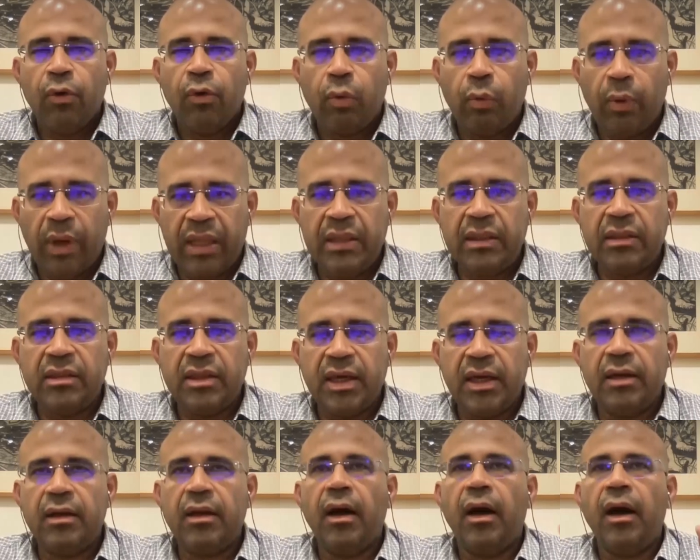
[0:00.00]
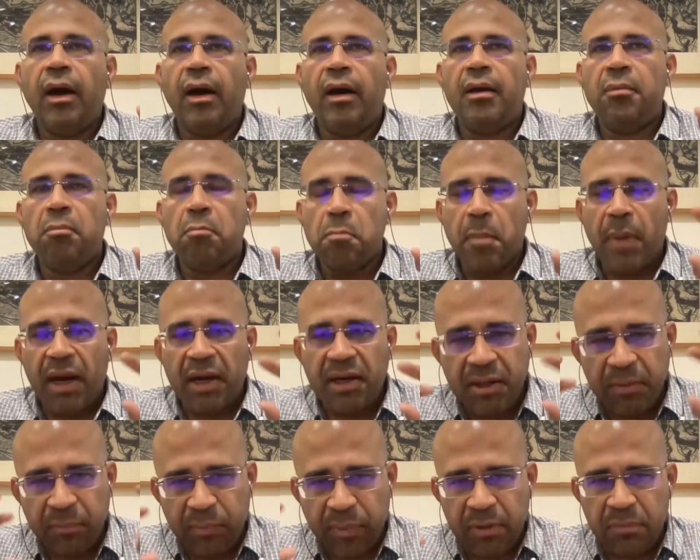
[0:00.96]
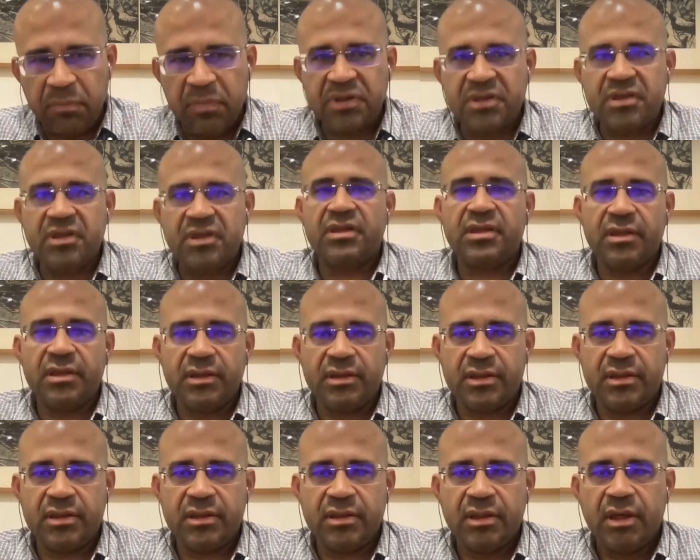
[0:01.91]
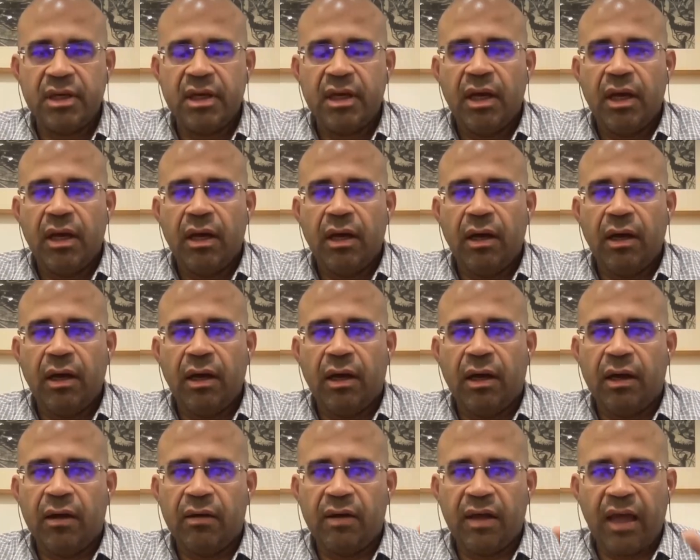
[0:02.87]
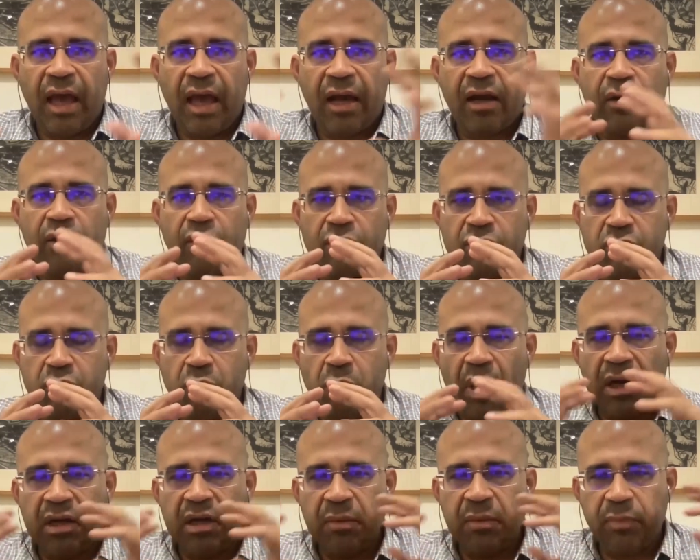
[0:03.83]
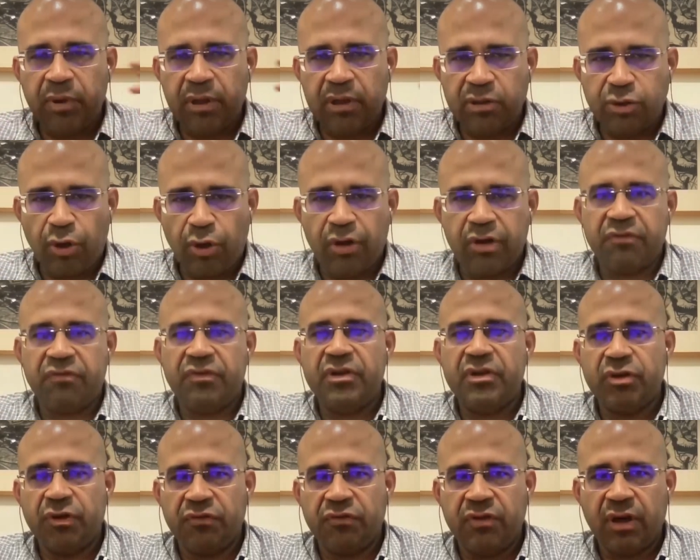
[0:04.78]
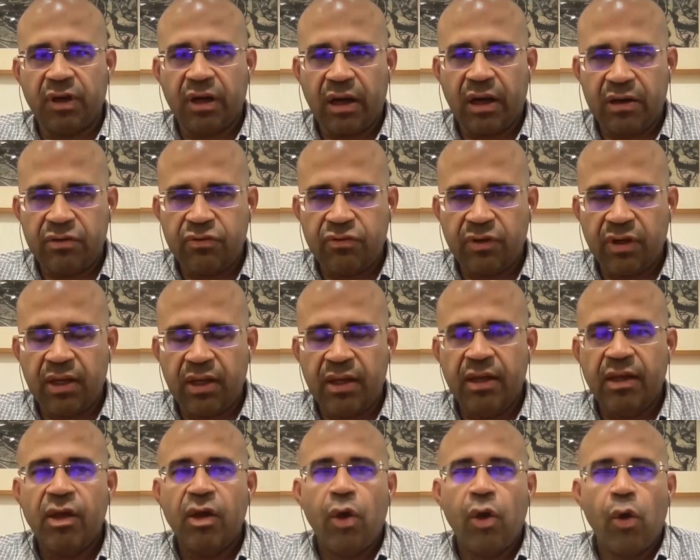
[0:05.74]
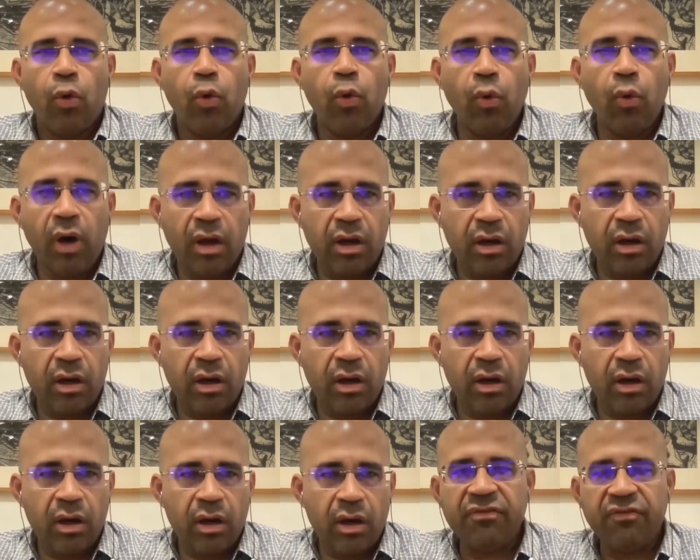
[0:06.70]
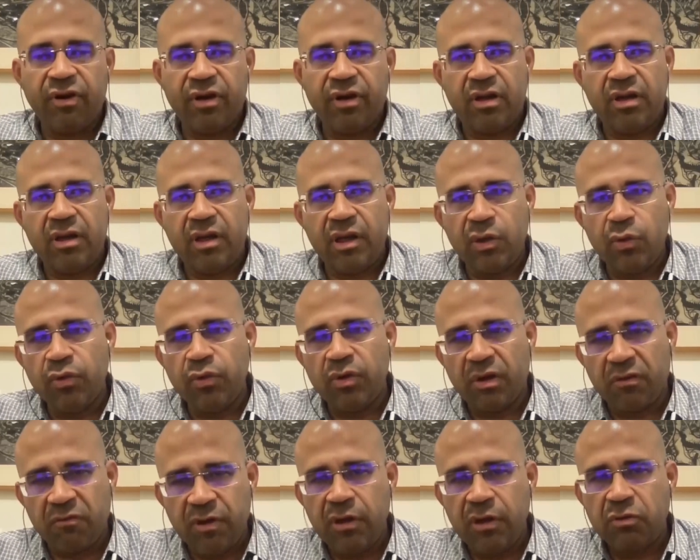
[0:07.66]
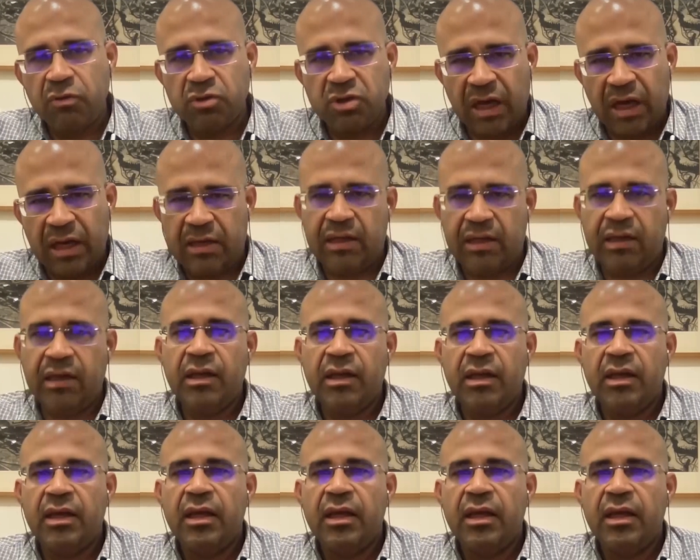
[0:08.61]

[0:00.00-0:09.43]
when there are multiple businesses across multiple geographies of the country who are looking for a new revenue channel?